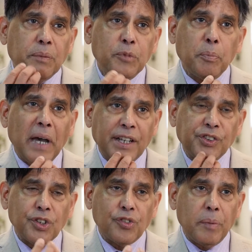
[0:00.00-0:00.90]
you
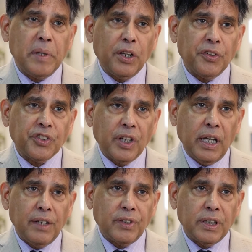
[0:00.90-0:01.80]
manage the dribbling of
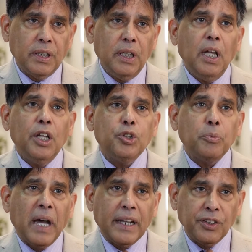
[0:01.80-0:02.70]
saliva, you
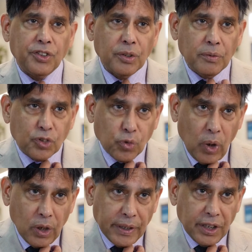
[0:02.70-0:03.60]
manage
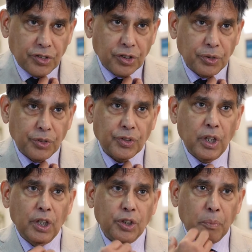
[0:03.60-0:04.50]
swallowing issues,
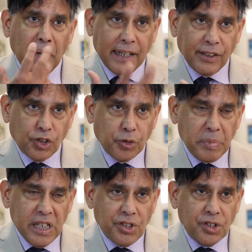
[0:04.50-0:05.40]
you manage
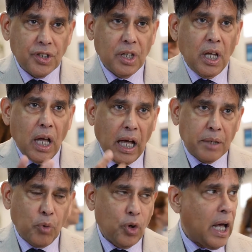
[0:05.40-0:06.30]
speech,
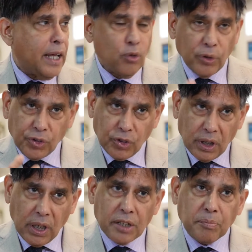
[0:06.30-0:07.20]
and also
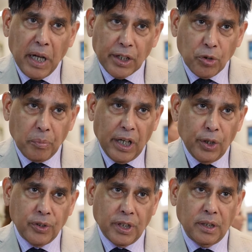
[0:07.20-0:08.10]
the gut
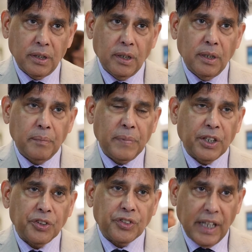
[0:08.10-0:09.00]
microbiota,
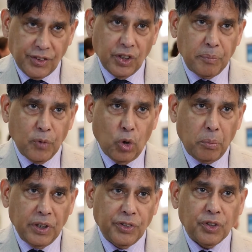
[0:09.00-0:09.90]
because that's
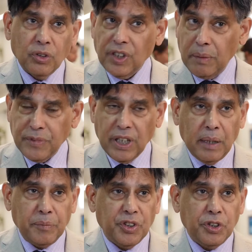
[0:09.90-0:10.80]
abnormal. So
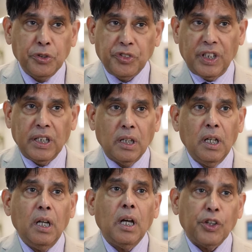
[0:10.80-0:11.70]
sometimes using
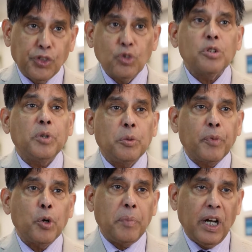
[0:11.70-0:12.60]
a suitable
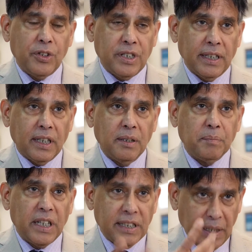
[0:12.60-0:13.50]
probiotic
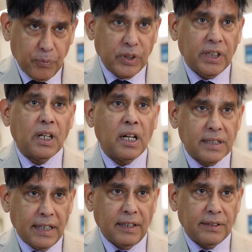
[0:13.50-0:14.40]
might help with the
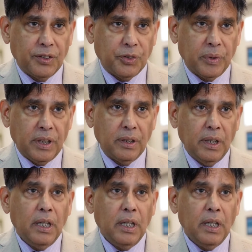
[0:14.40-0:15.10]
gut health as well.